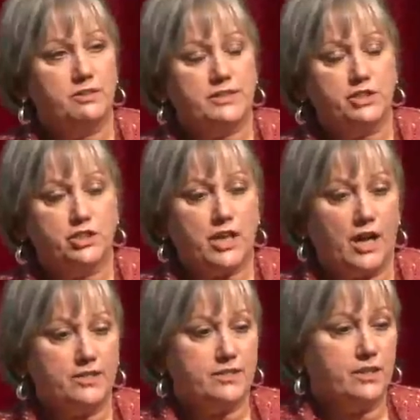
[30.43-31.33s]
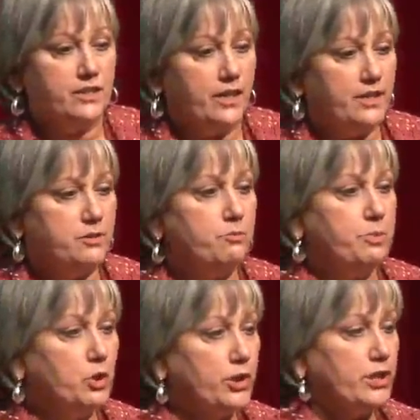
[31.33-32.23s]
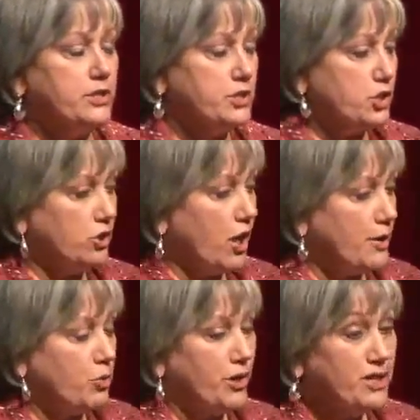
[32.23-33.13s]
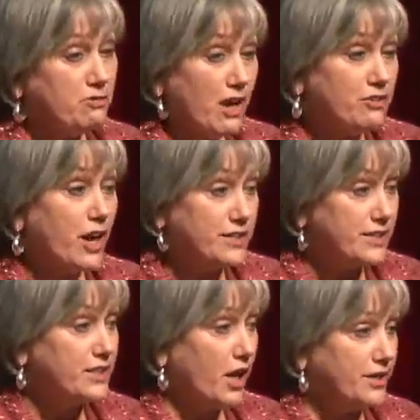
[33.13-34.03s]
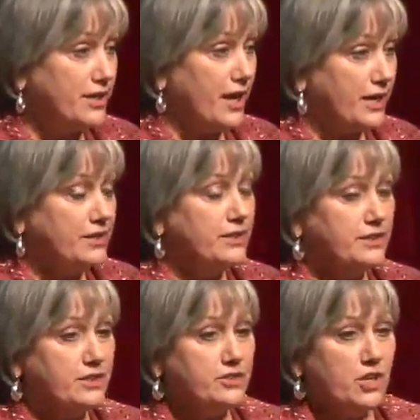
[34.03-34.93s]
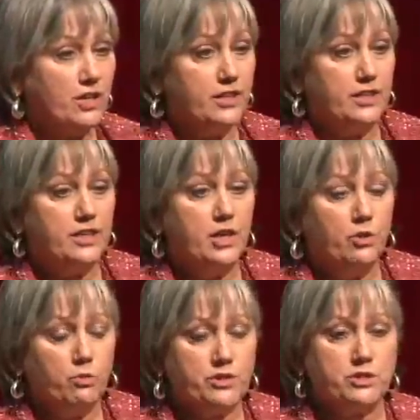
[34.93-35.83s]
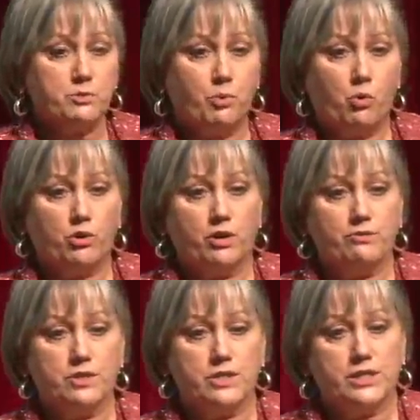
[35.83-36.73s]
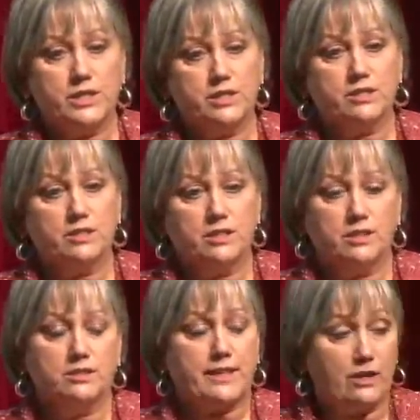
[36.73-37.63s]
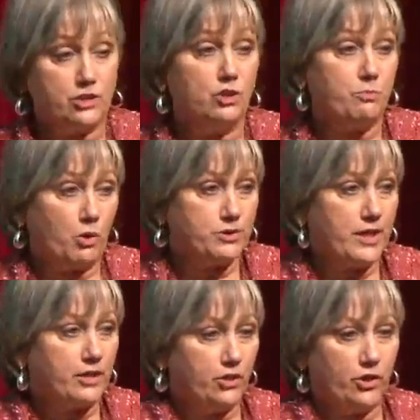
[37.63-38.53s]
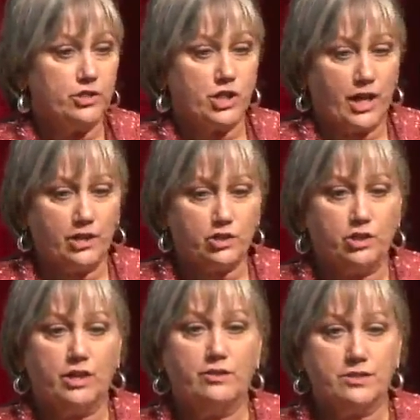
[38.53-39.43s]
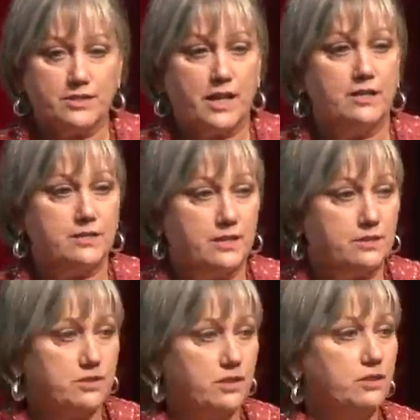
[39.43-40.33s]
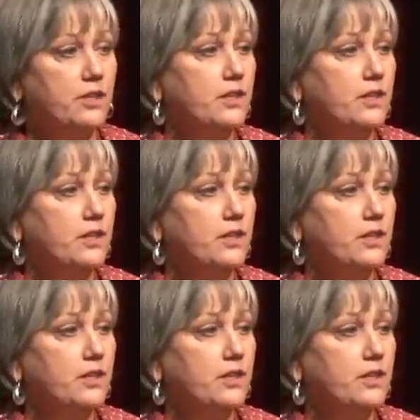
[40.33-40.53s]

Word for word: digitizing and building a digital library in around nineteen ninety-eight in Kentucky with the support of the uh, Council on Postsecondary Education and the state-assisted